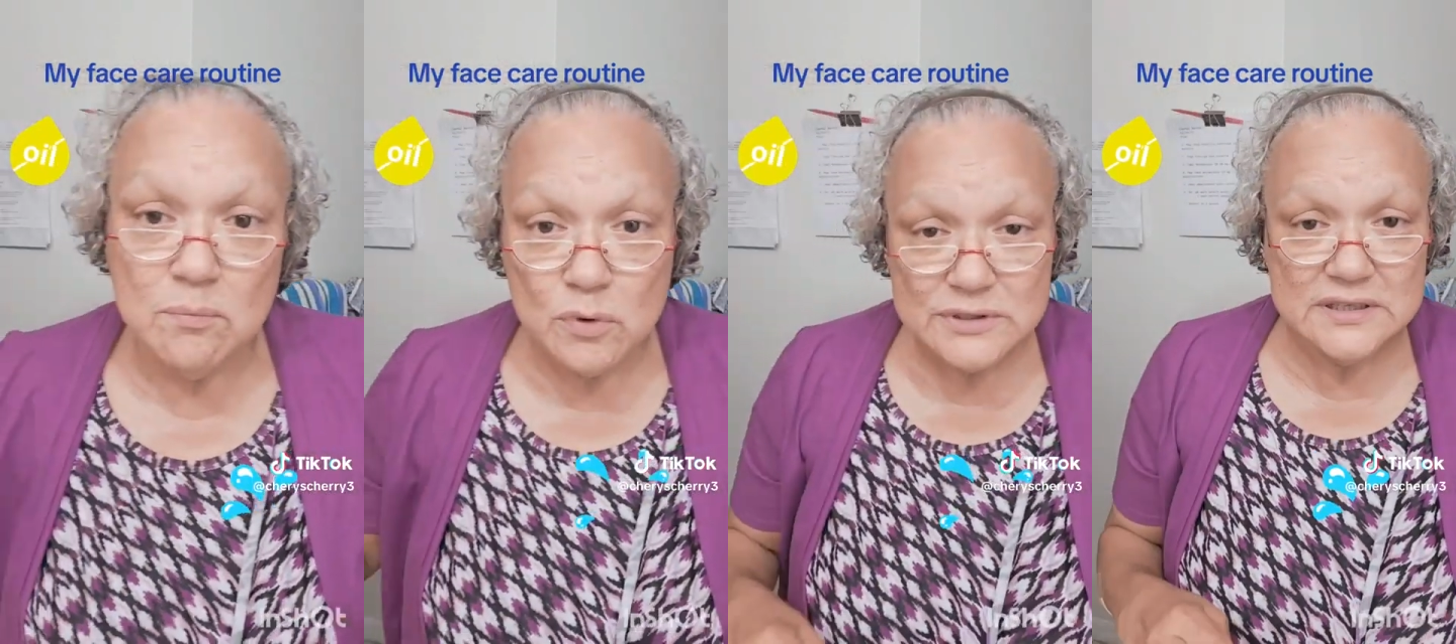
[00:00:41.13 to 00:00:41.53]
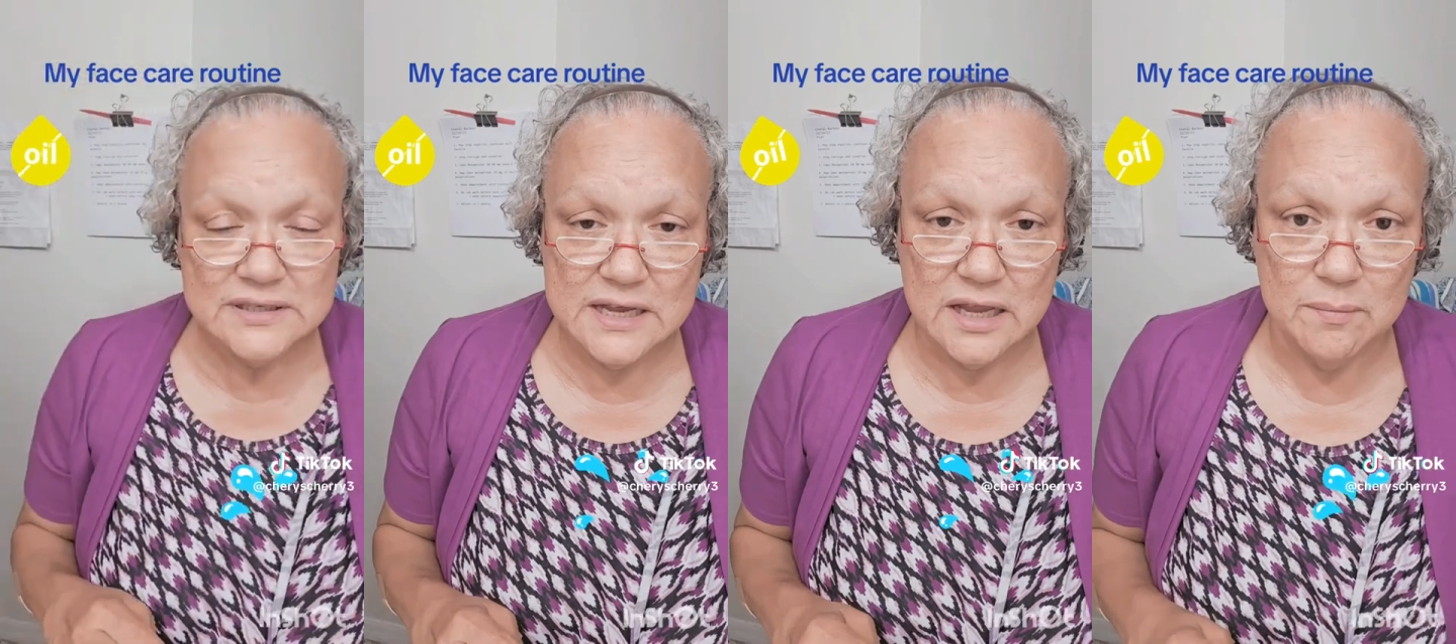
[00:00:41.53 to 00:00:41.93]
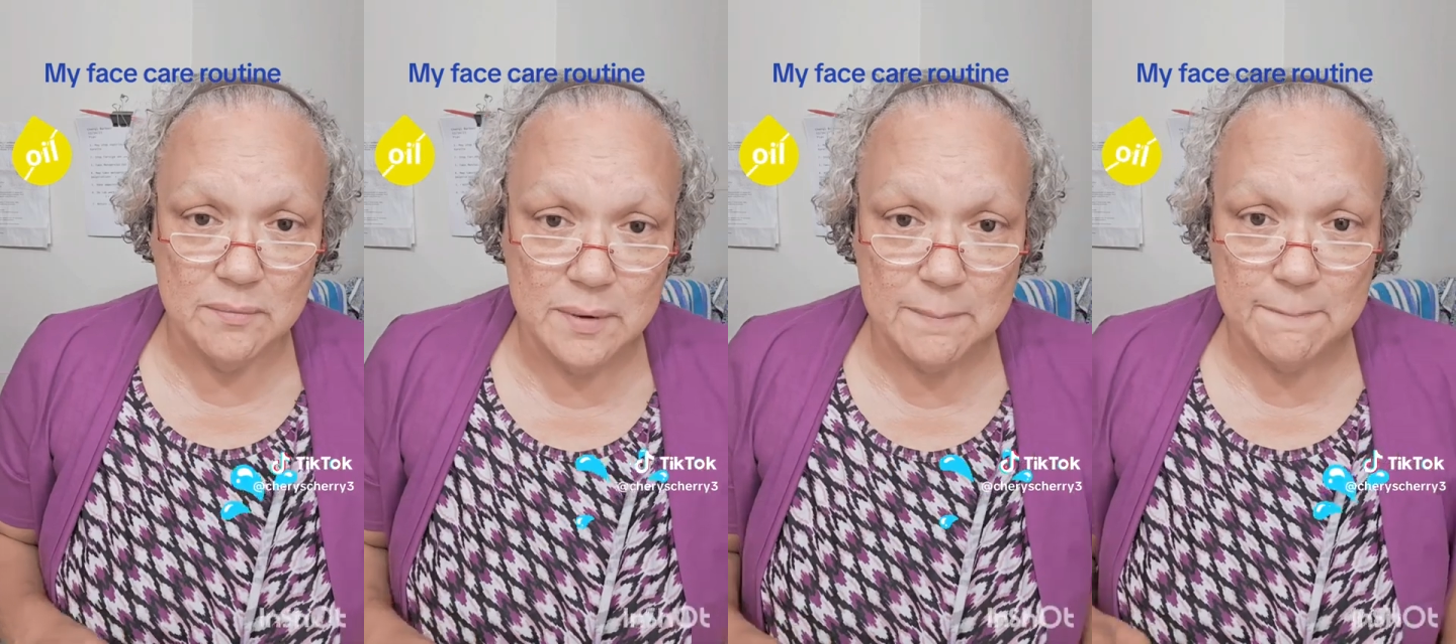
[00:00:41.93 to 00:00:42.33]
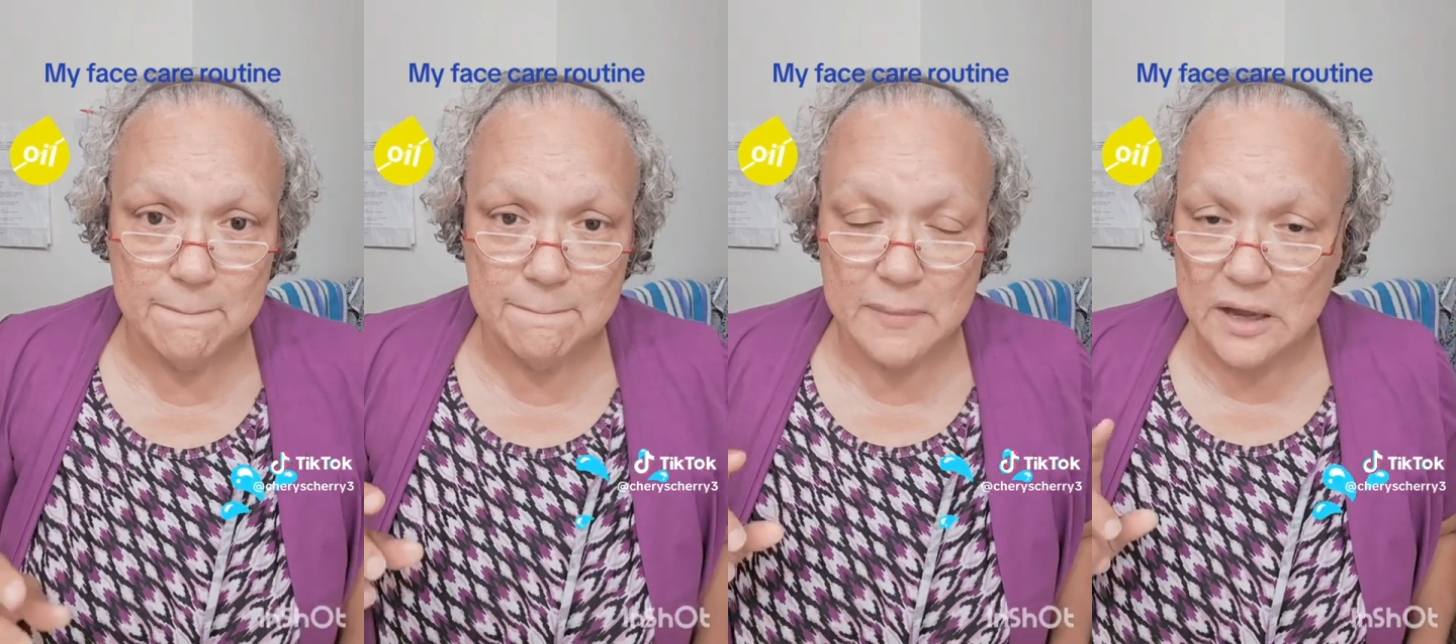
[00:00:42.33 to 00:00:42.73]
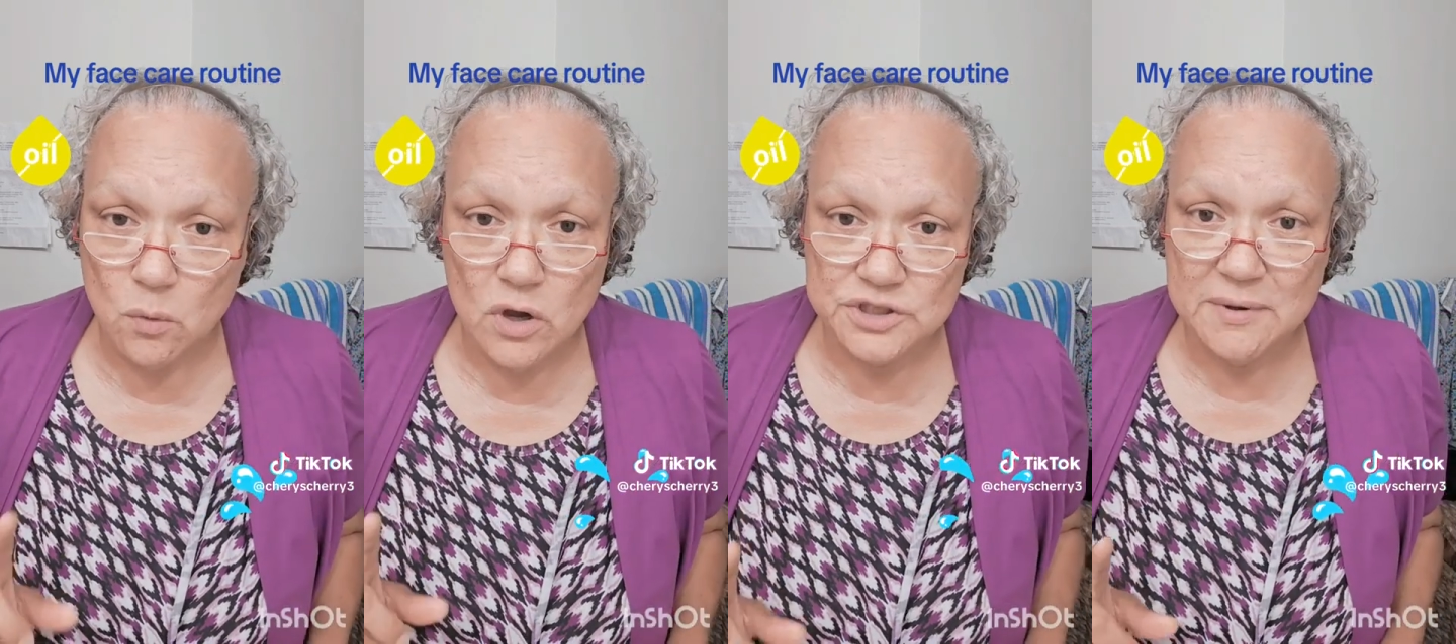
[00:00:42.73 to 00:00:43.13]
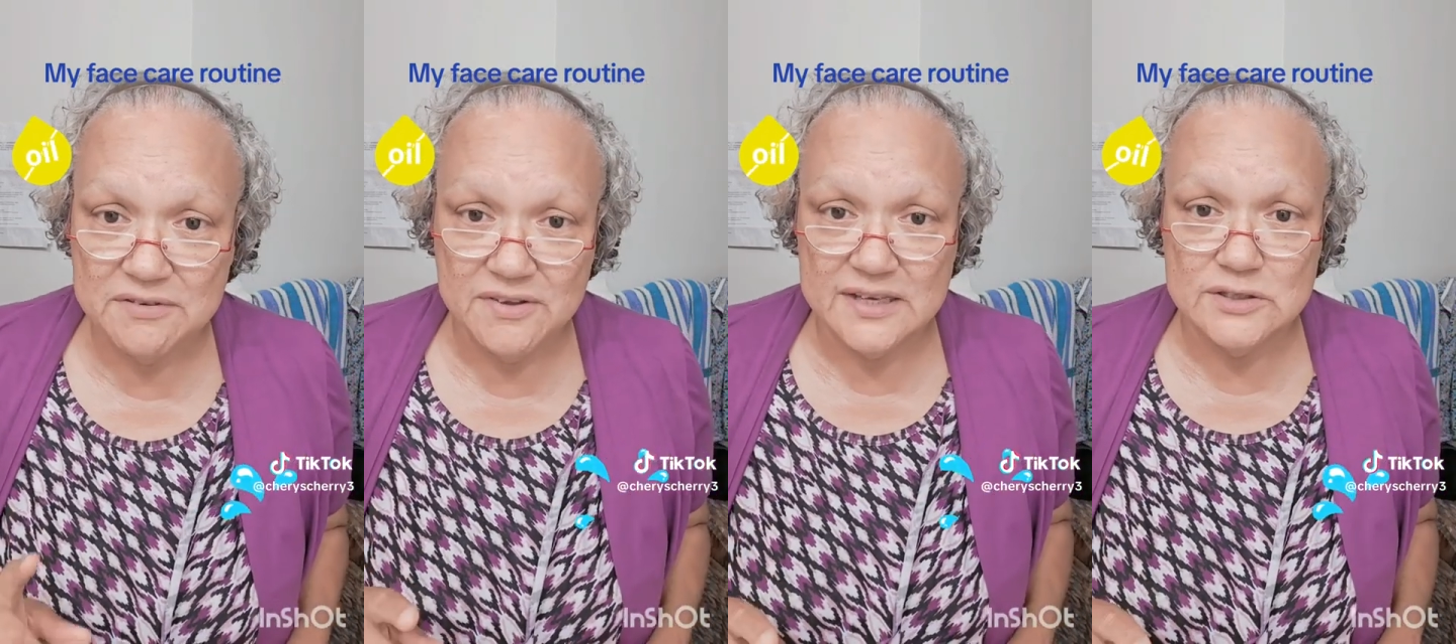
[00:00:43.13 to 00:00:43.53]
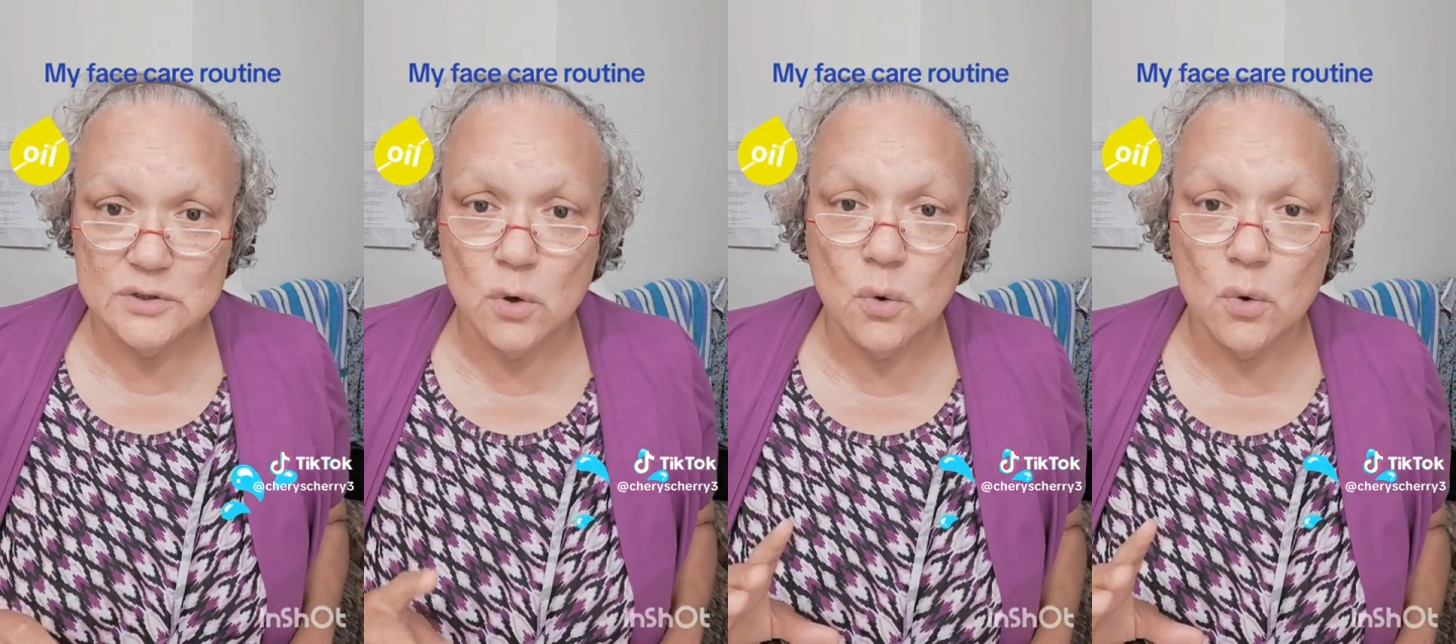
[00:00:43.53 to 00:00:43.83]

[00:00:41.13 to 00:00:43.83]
most of the time I wash my face